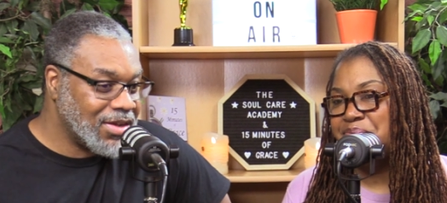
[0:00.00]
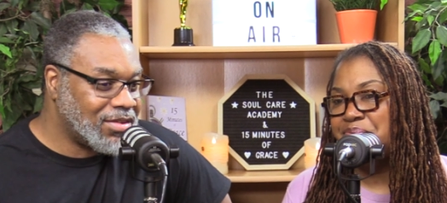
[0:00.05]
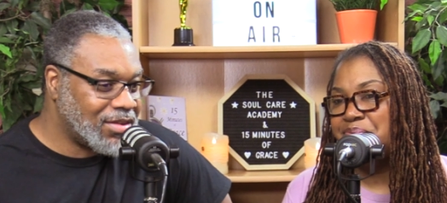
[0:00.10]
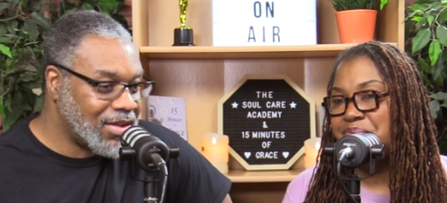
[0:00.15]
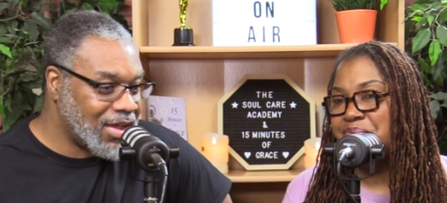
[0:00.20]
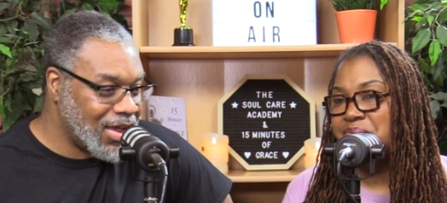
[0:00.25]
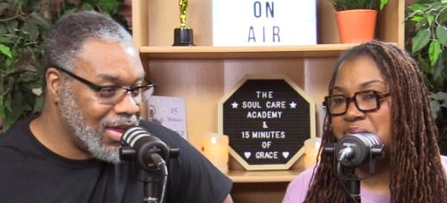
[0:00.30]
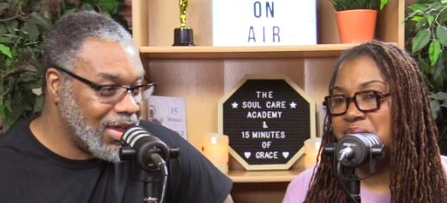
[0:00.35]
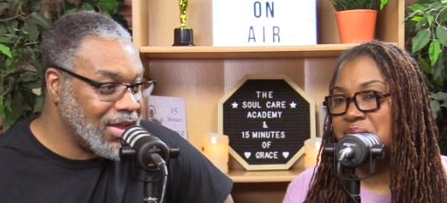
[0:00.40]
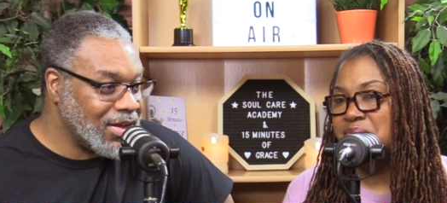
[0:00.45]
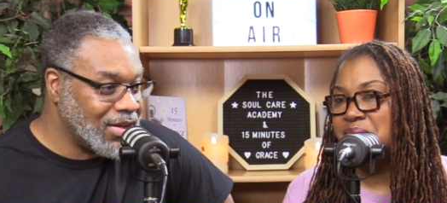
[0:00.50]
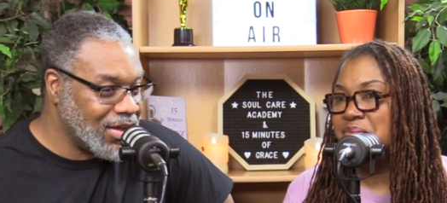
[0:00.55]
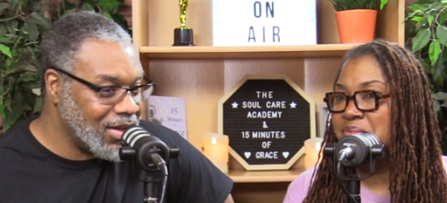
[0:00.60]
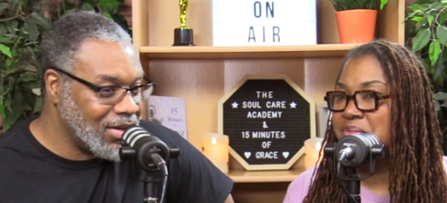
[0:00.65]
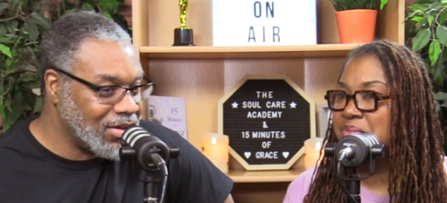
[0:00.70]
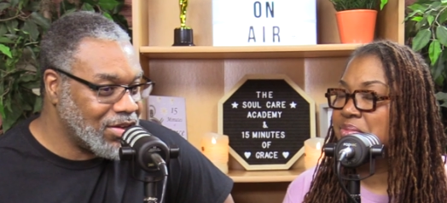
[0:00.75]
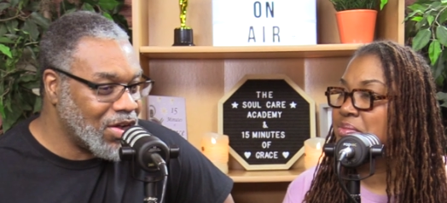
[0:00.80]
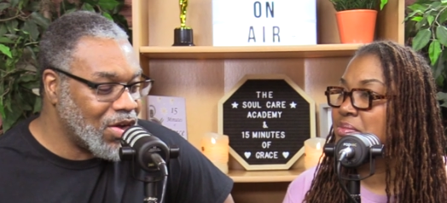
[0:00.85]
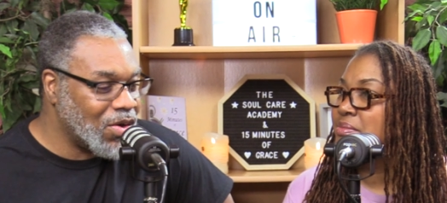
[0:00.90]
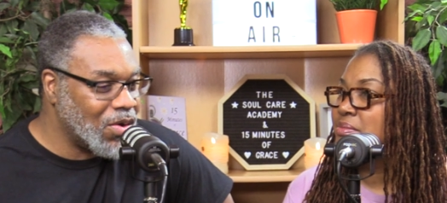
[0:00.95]
Speaker 1: say he did
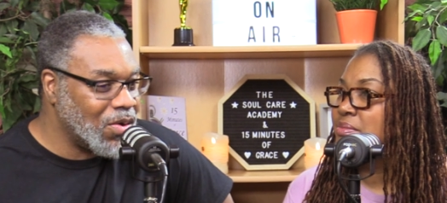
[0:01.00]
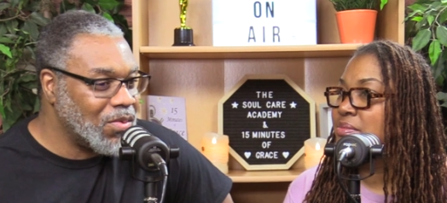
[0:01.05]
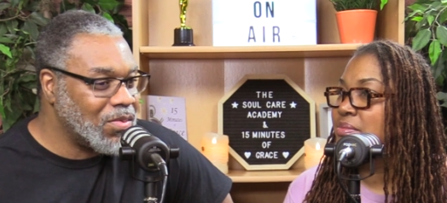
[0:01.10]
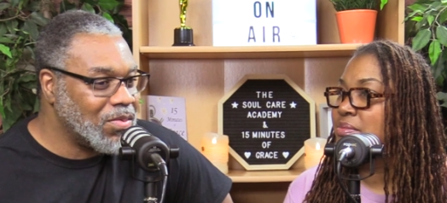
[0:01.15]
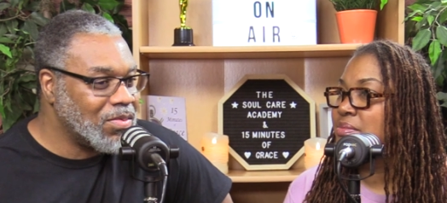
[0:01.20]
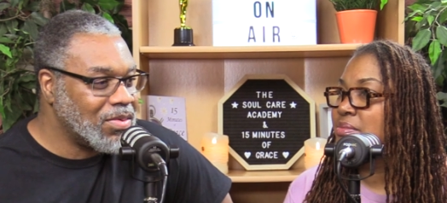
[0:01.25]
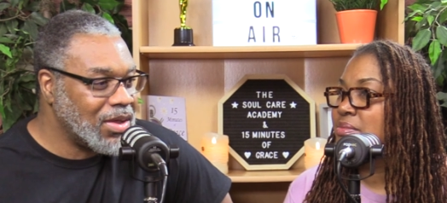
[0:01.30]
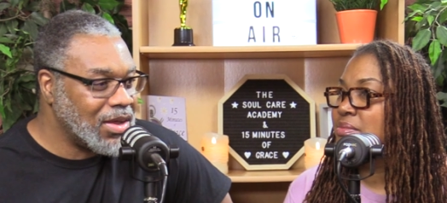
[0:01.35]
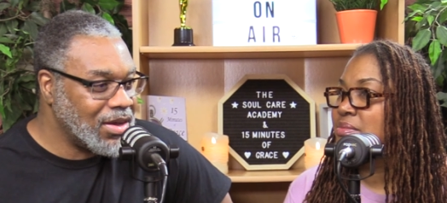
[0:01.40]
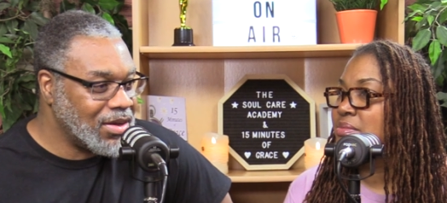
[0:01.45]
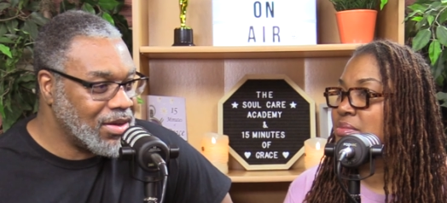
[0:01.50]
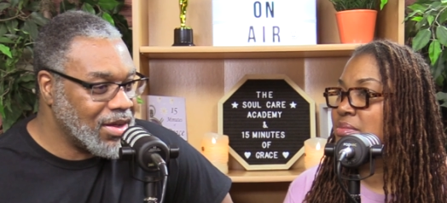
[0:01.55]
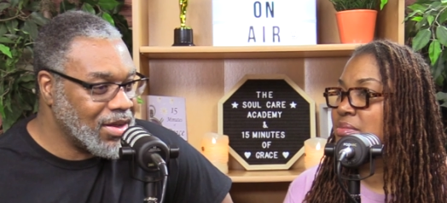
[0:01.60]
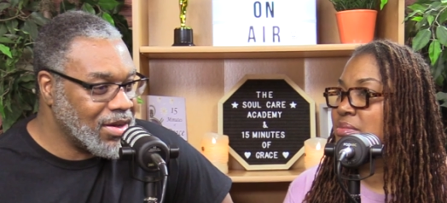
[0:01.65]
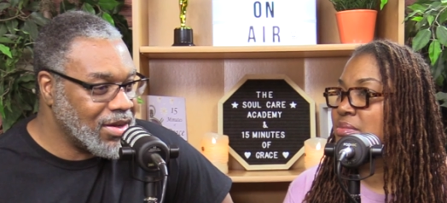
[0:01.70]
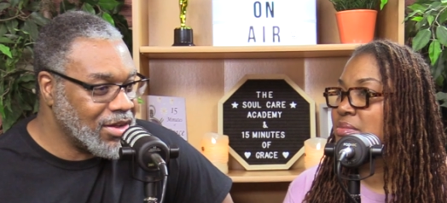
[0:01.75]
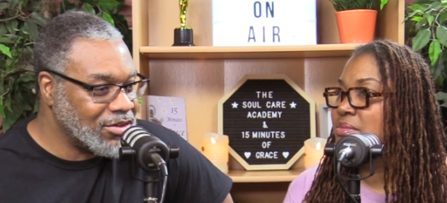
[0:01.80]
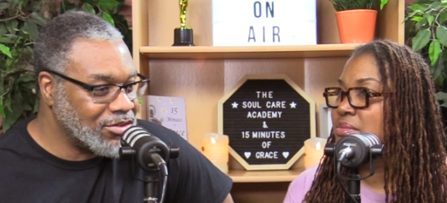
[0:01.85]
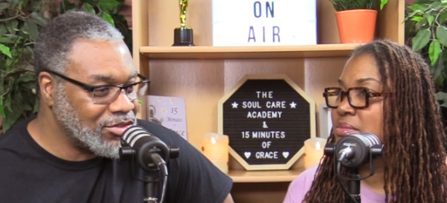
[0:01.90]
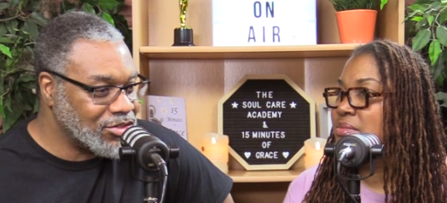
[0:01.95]
go, he did
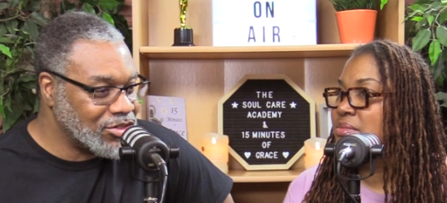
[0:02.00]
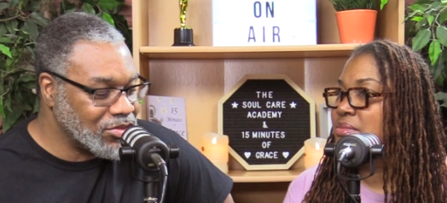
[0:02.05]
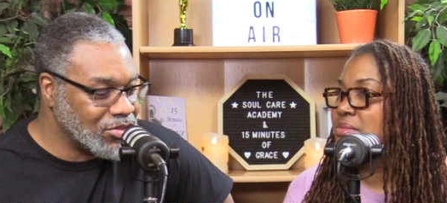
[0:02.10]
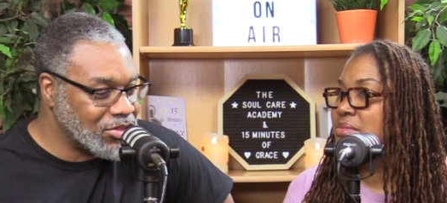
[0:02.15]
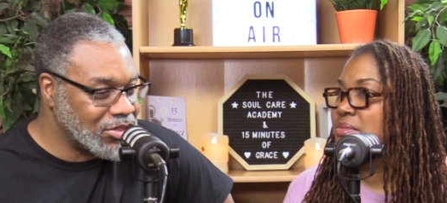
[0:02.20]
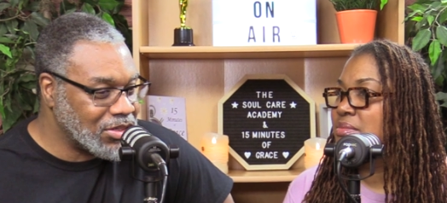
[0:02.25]
introduce